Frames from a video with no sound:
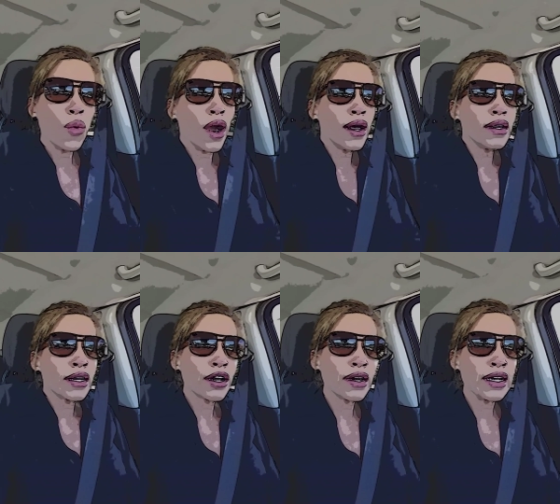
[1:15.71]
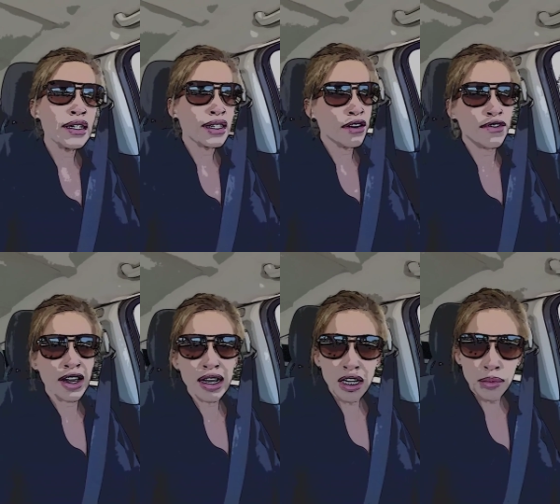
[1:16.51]
what there is
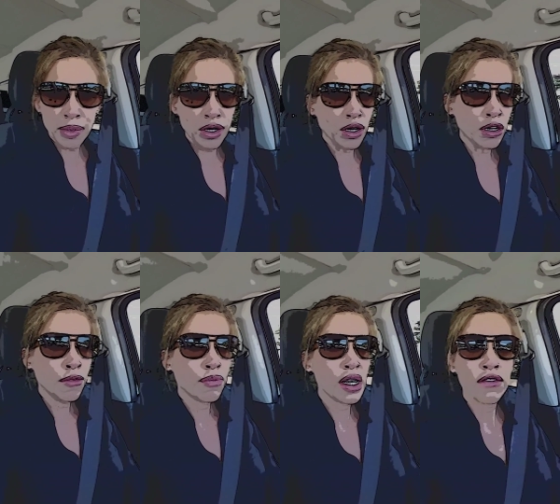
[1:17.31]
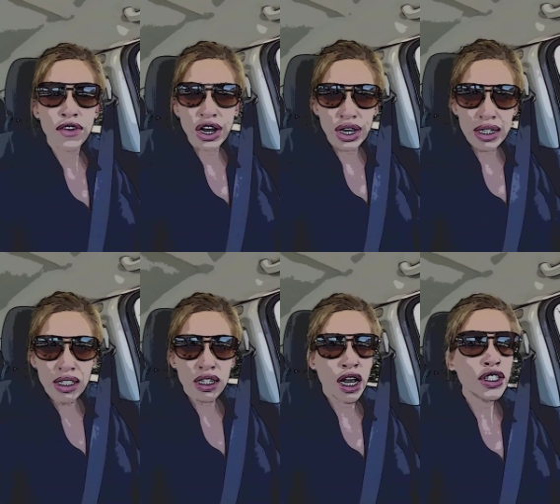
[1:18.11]
available in
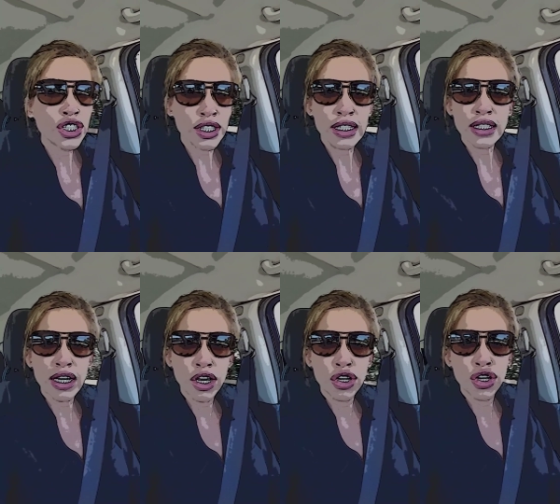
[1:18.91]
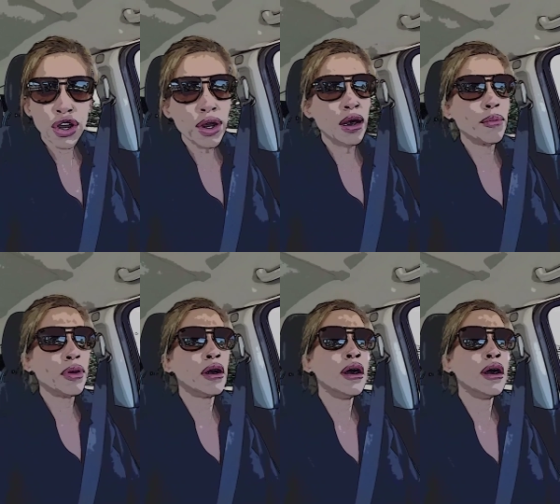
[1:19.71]
various countries in Europe.